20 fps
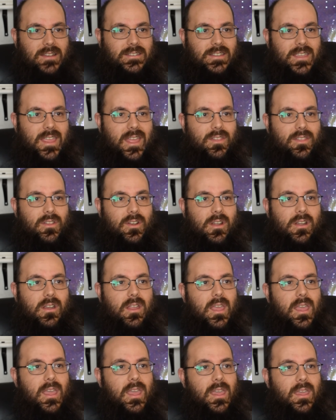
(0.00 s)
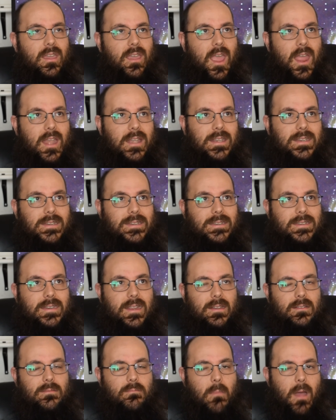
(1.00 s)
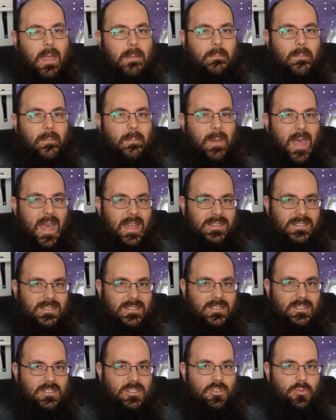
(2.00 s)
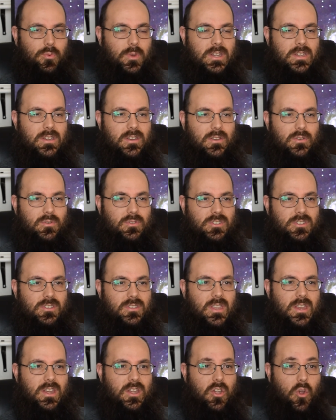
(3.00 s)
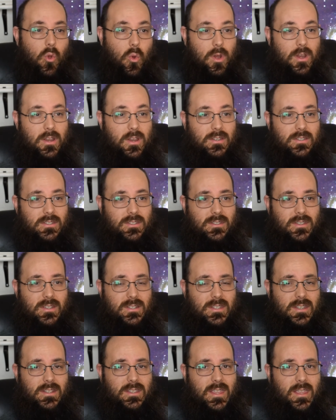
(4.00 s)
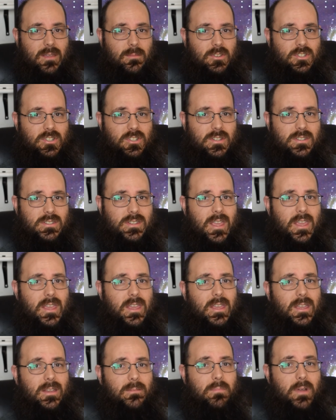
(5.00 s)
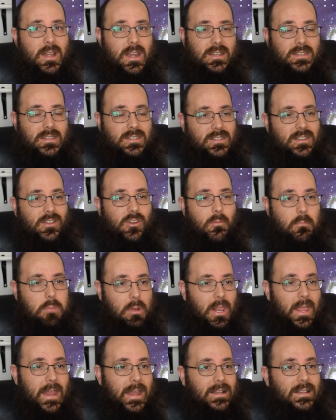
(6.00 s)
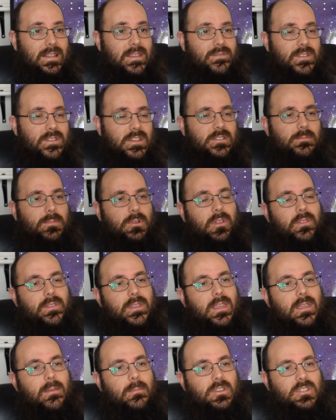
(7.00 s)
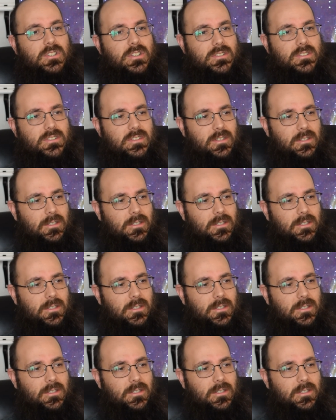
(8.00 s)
together and did my best to reduce the noise that's in the images, but it's still plainly visible in the images.